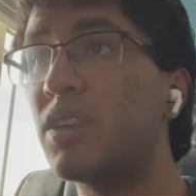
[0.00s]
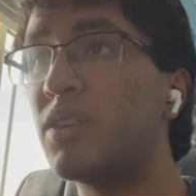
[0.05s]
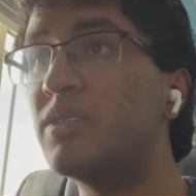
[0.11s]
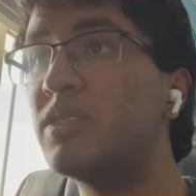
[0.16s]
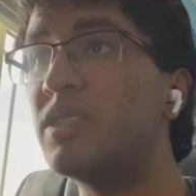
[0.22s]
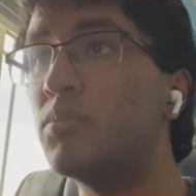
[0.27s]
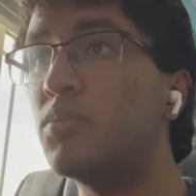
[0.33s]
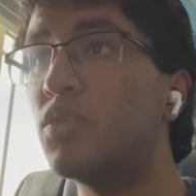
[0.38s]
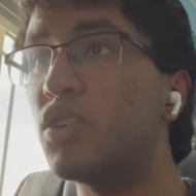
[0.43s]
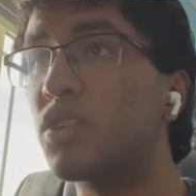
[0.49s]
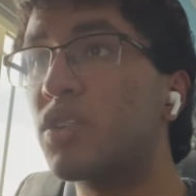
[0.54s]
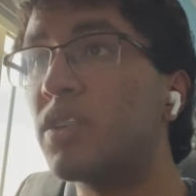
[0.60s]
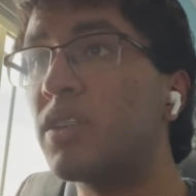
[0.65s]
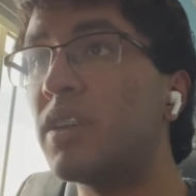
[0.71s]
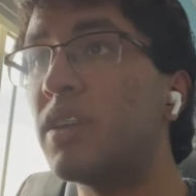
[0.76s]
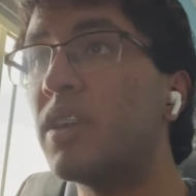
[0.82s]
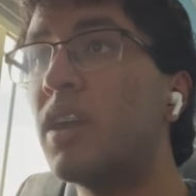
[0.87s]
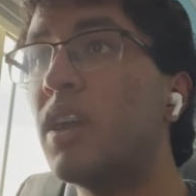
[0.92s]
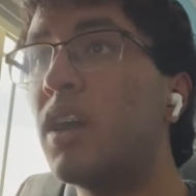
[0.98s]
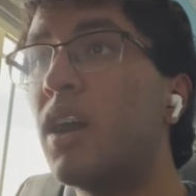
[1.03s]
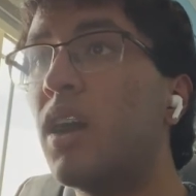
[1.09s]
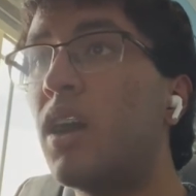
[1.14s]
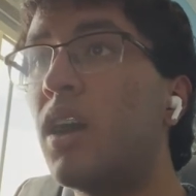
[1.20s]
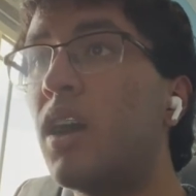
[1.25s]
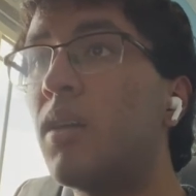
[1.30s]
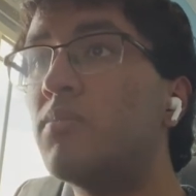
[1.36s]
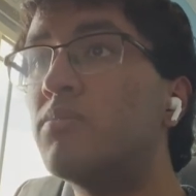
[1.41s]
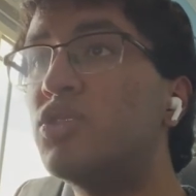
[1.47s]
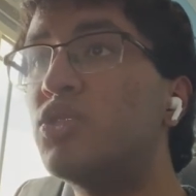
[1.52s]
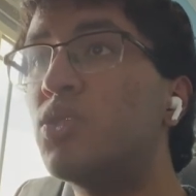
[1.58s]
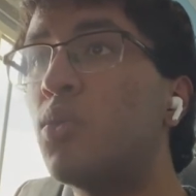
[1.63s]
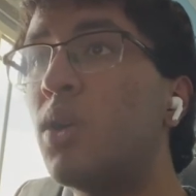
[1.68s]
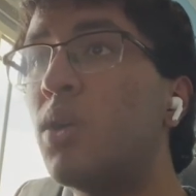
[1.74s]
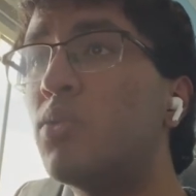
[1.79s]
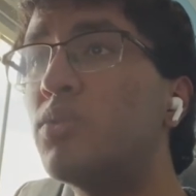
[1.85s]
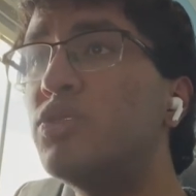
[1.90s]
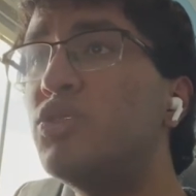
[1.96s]
at UC Berkeley. Um, so
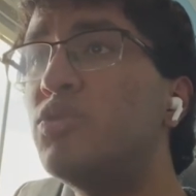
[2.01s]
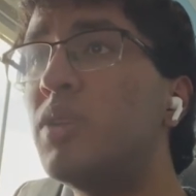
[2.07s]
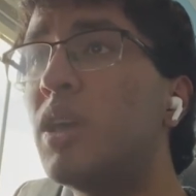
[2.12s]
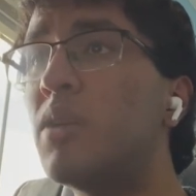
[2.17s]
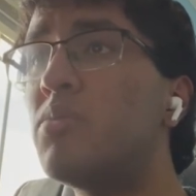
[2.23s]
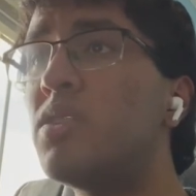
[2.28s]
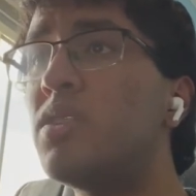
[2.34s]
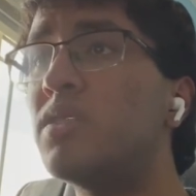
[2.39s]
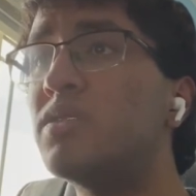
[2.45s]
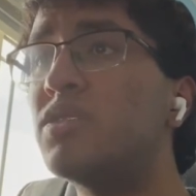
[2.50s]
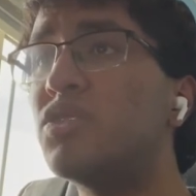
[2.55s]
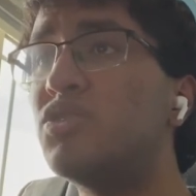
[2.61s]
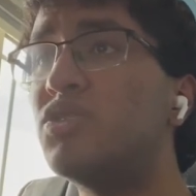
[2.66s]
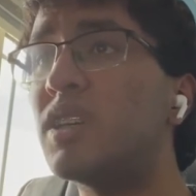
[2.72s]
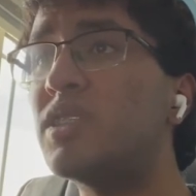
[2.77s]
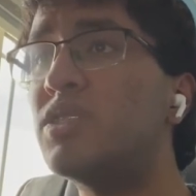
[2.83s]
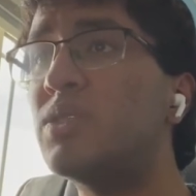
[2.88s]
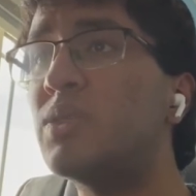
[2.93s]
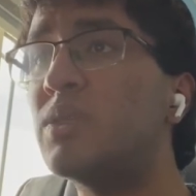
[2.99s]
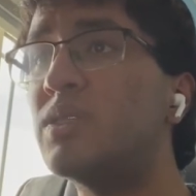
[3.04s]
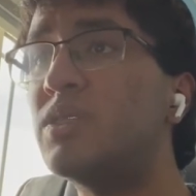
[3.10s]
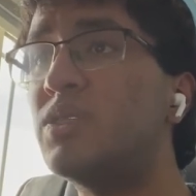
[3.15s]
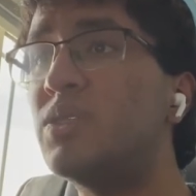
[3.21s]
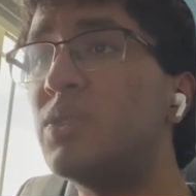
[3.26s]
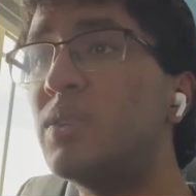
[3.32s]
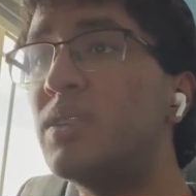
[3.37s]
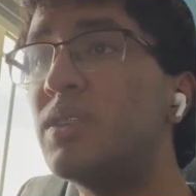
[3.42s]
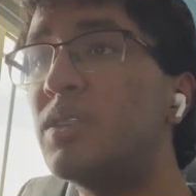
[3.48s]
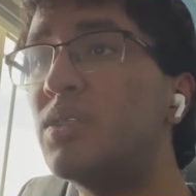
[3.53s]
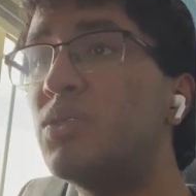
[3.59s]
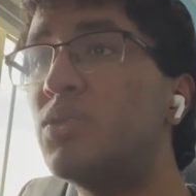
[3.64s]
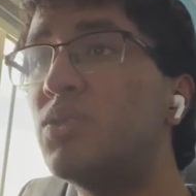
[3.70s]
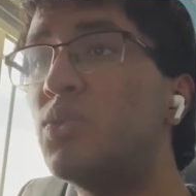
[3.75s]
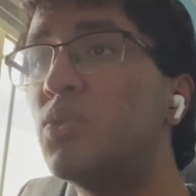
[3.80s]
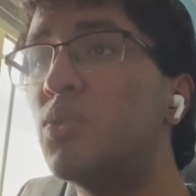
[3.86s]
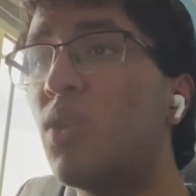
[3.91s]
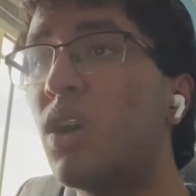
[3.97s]
what would you maybe suggest to a student
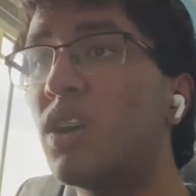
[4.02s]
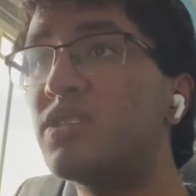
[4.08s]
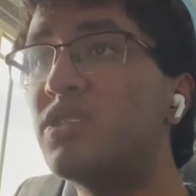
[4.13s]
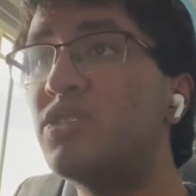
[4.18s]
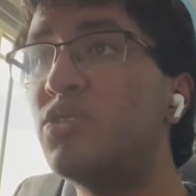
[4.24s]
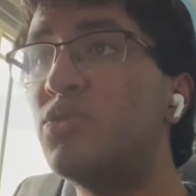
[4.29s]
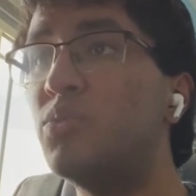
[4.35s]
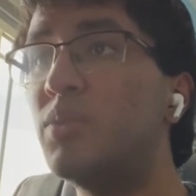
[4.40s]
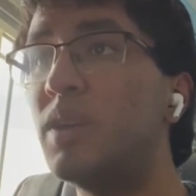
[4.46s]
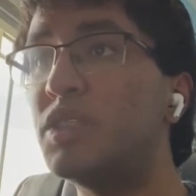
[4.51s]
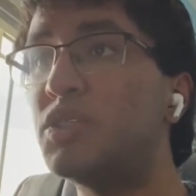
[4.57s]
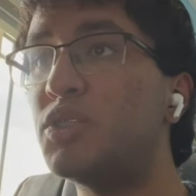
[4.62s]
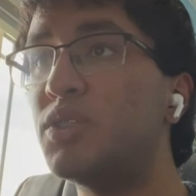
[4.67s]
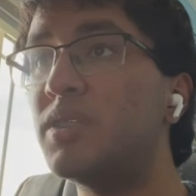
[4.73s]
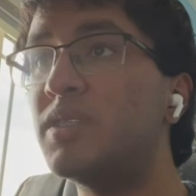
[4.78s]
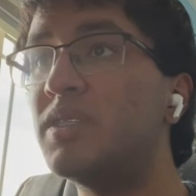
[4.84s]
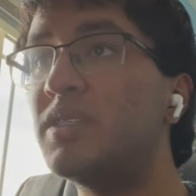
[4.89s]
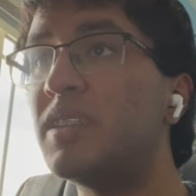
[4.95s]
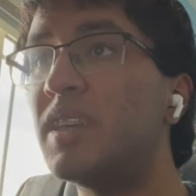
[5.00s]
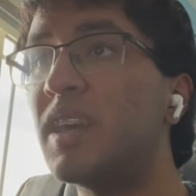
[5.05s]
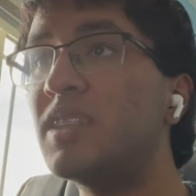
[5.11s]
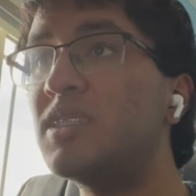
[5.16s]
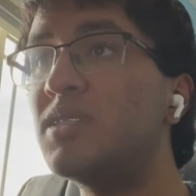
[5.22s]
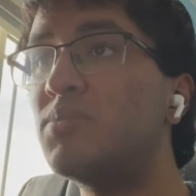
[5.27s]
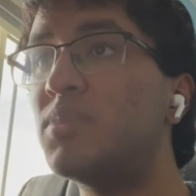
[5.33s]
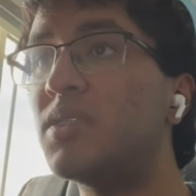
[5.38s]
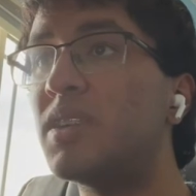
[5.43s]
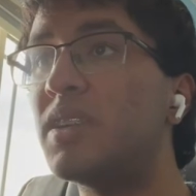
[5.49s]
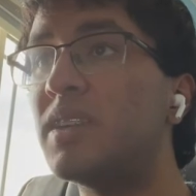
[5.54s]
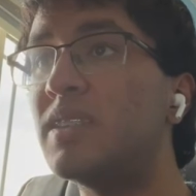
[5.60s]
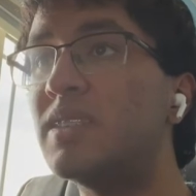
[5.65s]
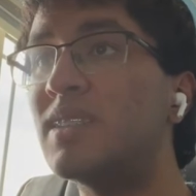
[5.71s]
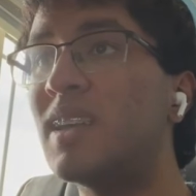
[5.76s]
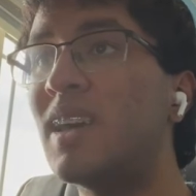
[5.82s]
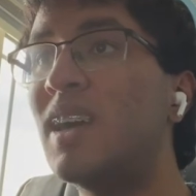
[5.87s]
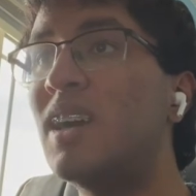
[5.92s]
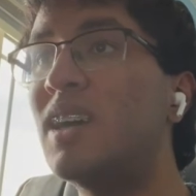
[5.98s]
who wants to major in CS but
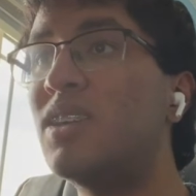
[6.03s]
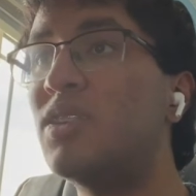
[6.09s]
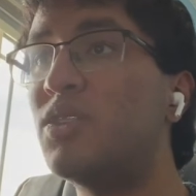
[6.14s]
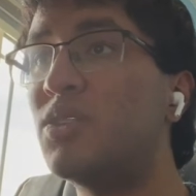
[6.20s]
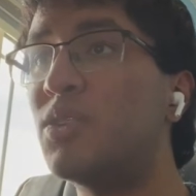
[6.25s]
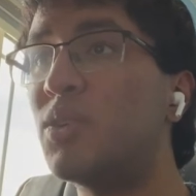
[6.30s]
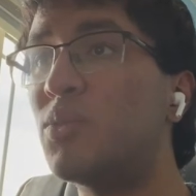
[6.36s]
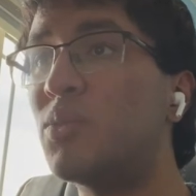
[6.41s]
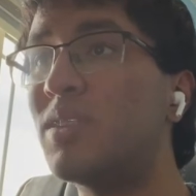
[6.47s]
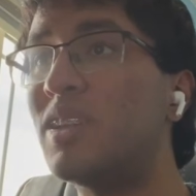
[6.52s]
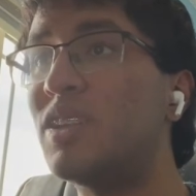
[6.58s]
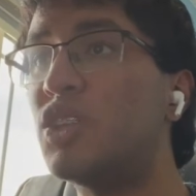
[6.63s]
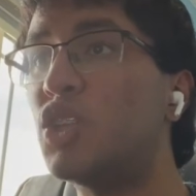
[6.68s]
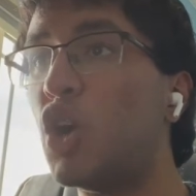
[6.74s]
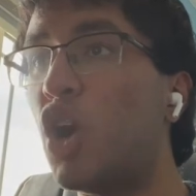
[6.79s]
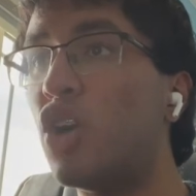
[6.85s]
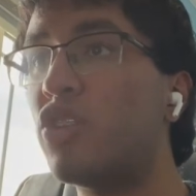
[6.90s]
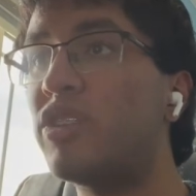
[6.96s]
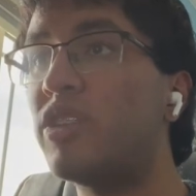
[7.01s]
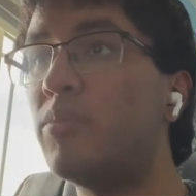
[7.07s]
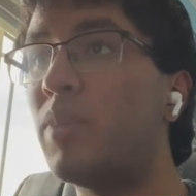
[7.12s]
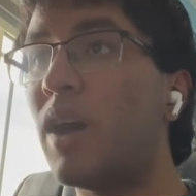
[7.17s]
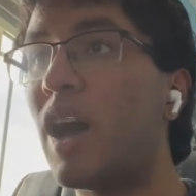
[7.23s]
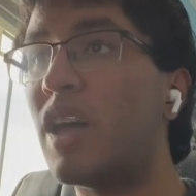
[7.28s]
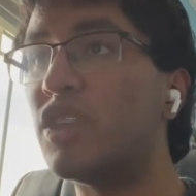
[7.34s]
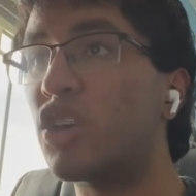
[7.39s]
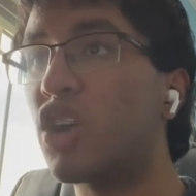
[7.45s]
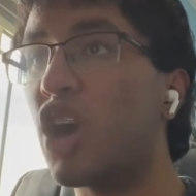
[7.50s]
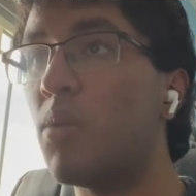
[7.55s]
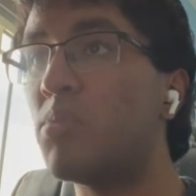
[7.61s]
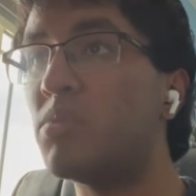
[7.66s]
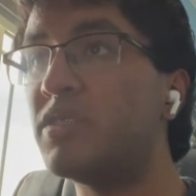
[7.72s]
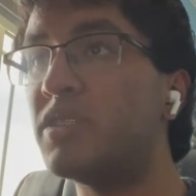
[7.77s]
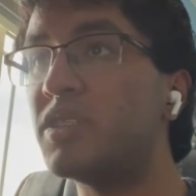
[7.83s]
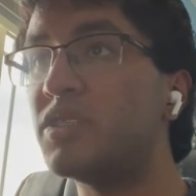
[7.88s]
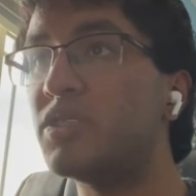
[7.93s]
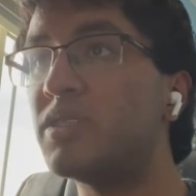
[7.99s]
is you know, really daunted by the
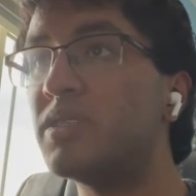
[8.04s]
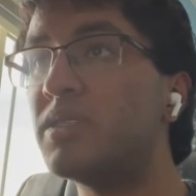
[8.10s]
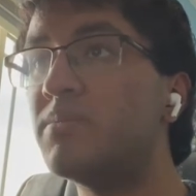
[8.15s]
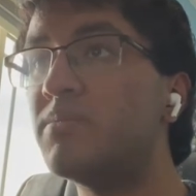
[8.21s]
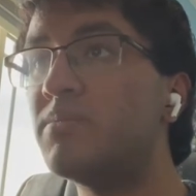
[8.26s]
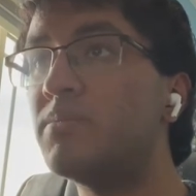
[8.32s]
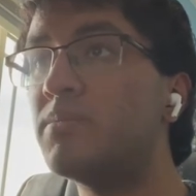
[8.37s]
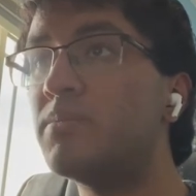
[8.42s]
competition?